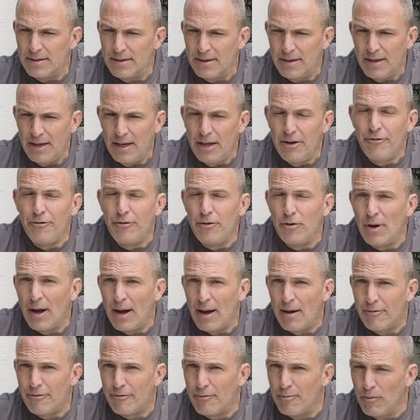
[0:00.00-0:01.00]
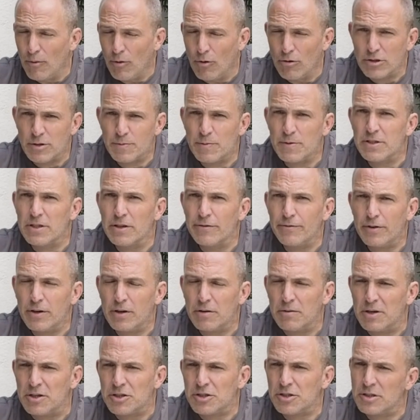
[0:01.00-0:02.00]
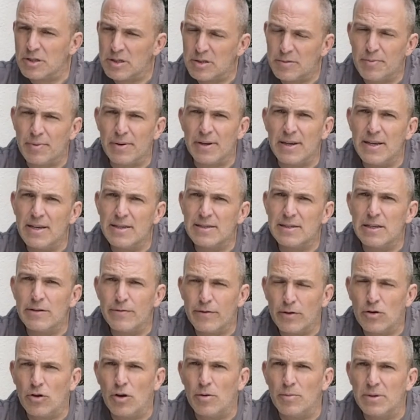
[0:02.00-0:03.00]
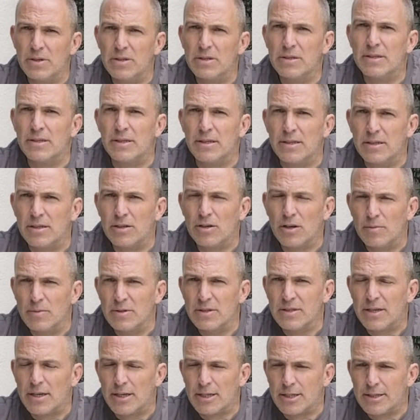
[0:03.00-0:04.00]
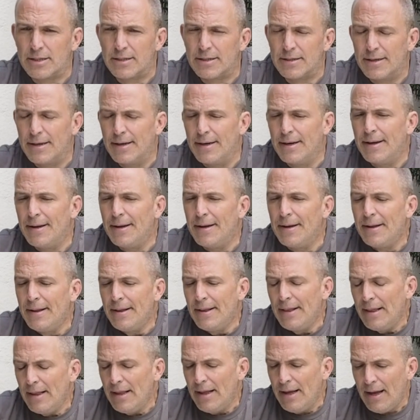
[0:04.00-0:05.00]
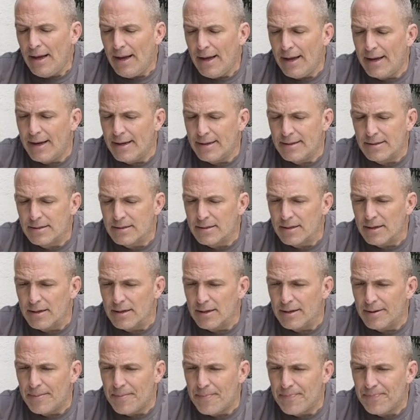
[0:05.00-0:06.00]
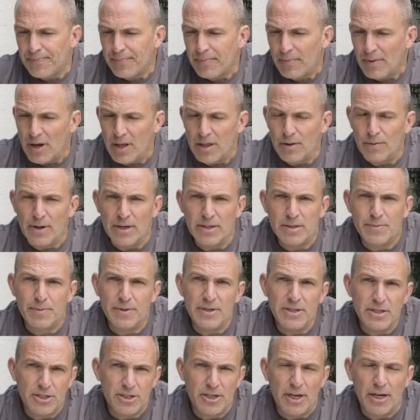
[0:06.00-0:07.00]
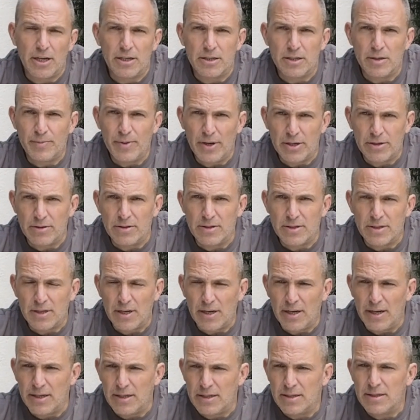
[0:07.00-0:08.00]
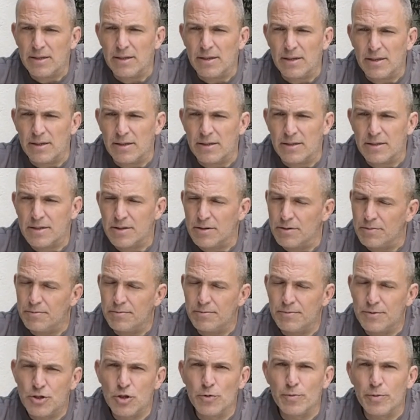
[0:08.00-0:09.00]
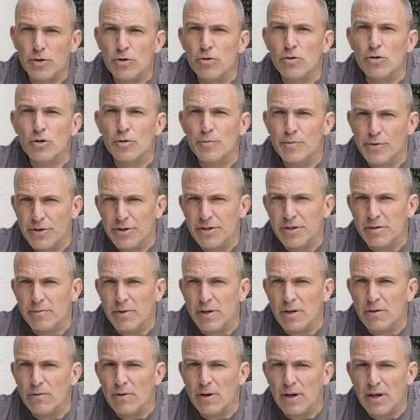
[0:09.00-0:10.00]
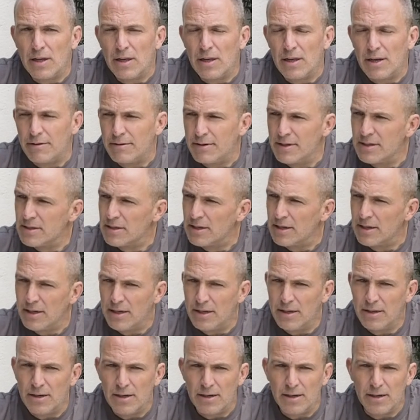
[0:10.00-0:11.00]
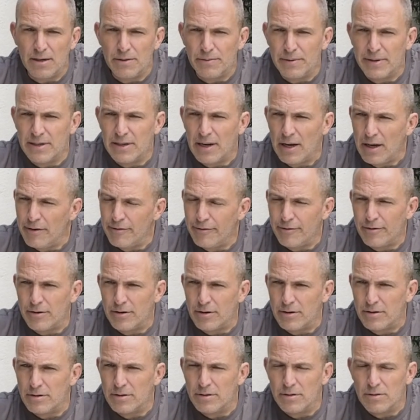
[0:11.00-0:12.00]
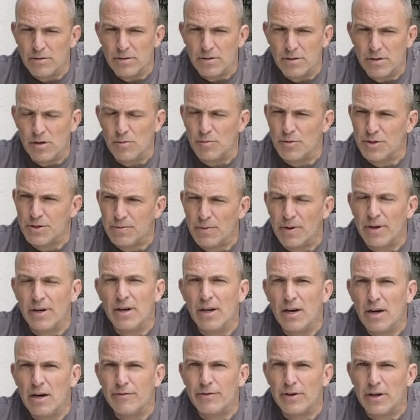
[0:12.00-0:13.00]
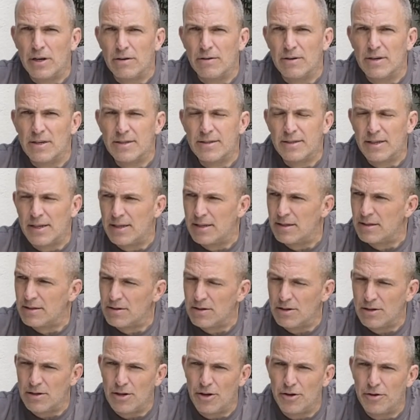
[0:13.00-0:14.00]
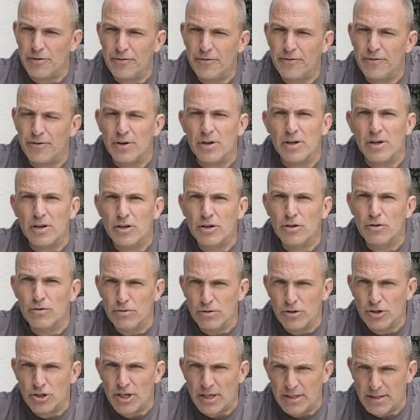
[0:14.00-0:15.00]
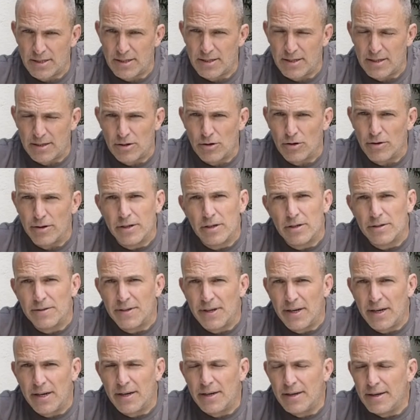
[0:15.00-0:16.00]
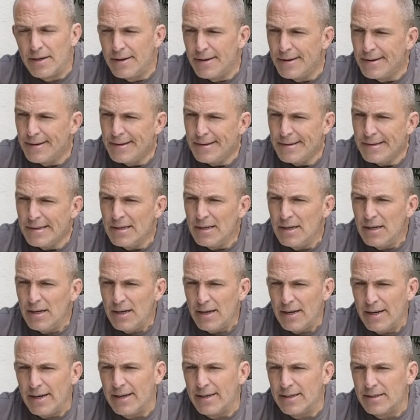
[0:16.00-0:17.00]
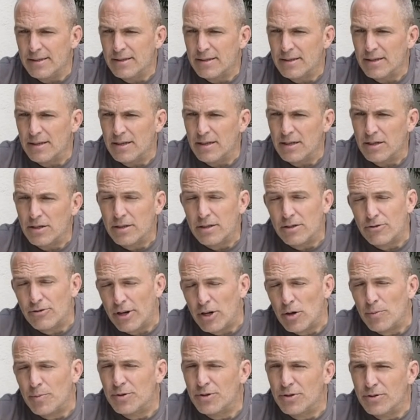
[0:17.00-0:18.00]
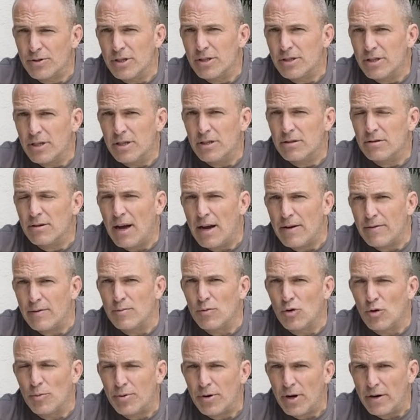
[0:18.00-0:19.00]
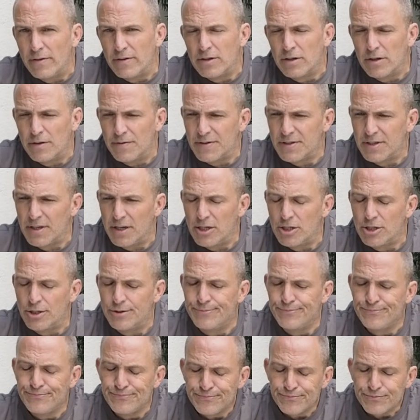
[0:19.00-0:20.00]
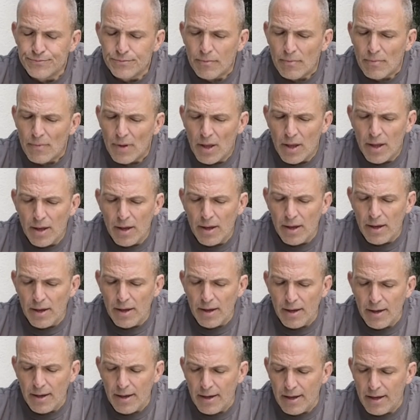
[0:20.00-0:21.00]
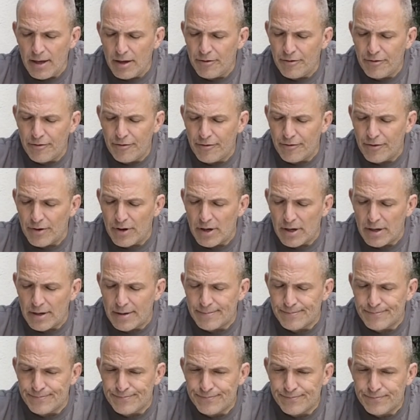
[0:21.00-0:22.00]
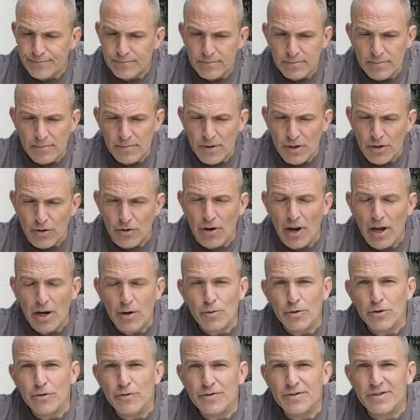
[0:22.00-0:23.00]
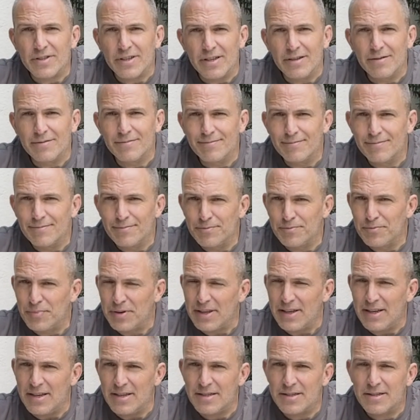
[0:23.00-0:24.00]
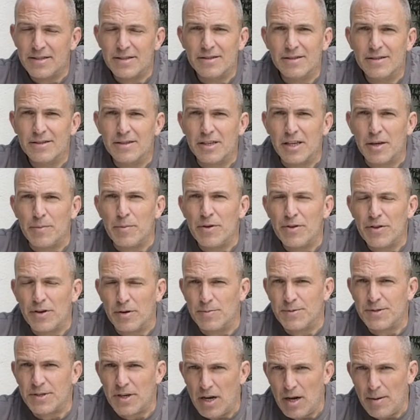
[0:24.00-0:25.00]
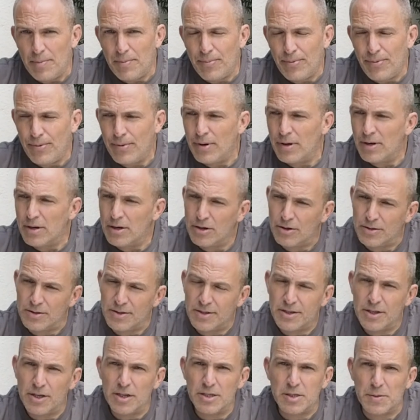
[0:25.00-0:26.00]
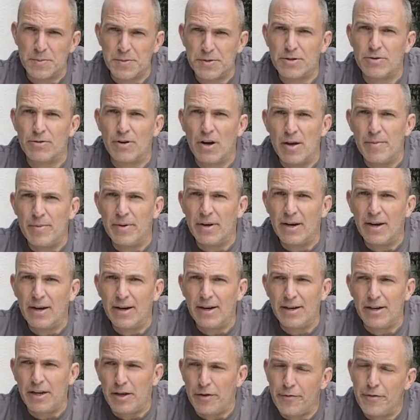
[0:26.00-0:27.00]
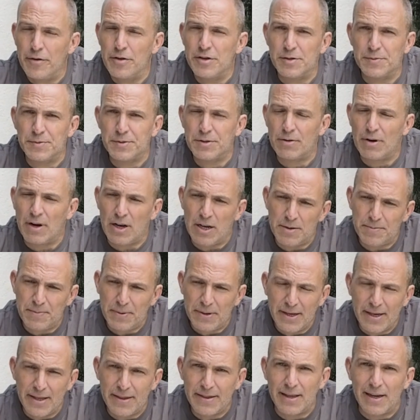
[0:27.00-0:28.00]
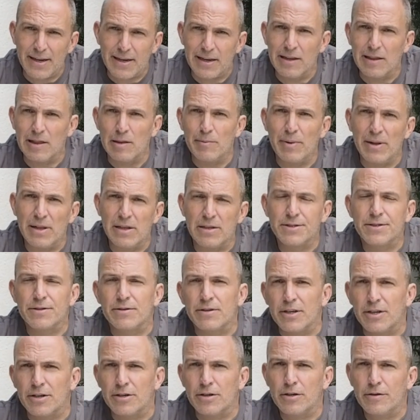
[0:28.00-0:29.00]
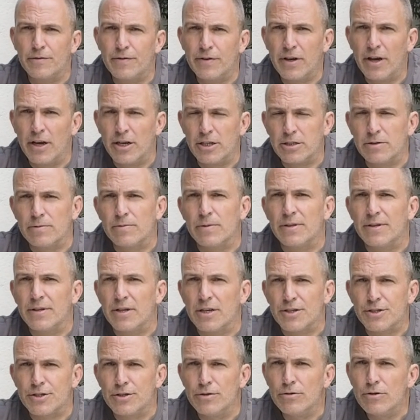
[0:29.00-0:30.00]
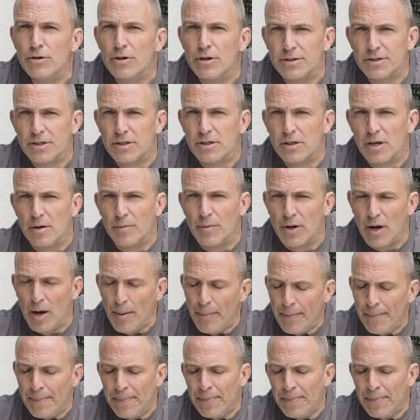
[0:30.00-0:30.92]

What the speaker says: If you have more specific questions, please leave a comment in the comment section. And otherwise, please check out the Patreon site. Super cool community. Meanwhile, I recently went live for almost 1.5 hours, and a lot of cool chats going on there. And great opportunity to have a more private conversation. If you like what you've seen, please give me a thumbs up. Consider subscribing, and if you subscribe, hit that little bell so you get a notification when there's new content coming up.